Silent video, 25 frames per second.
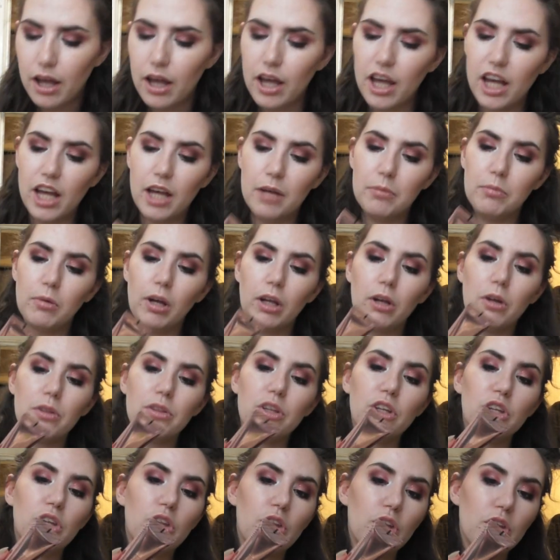I
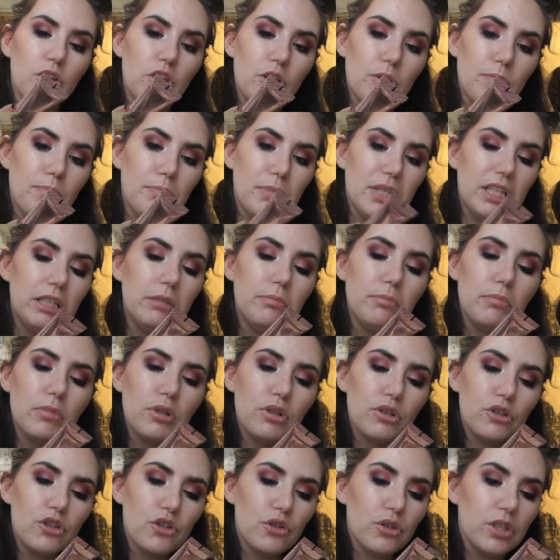got the
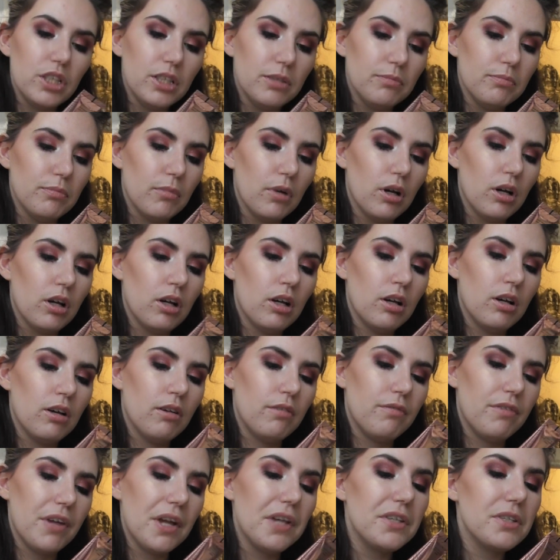Beam Dream
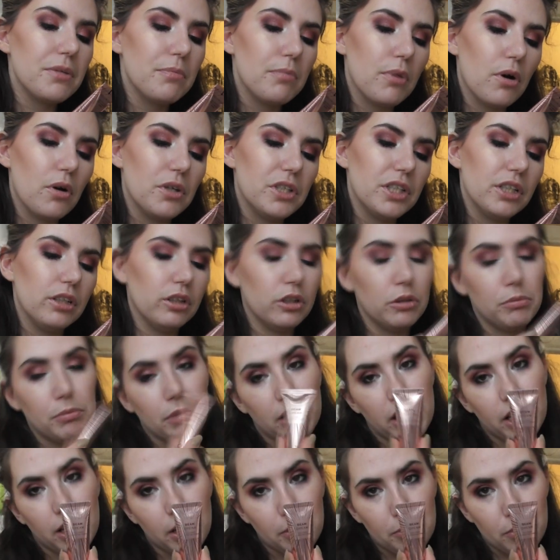Face and Body
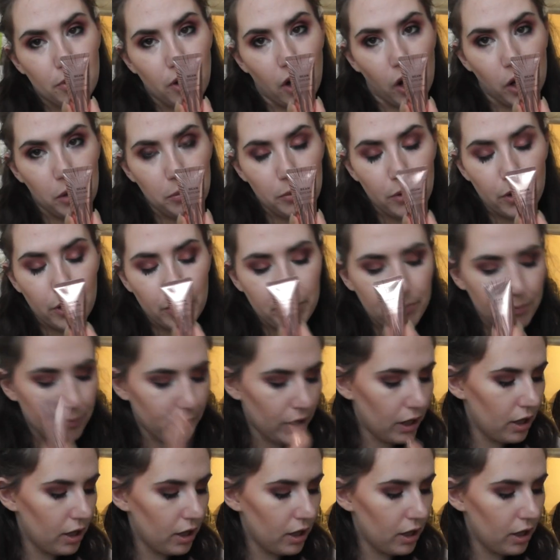Illuminating Primer,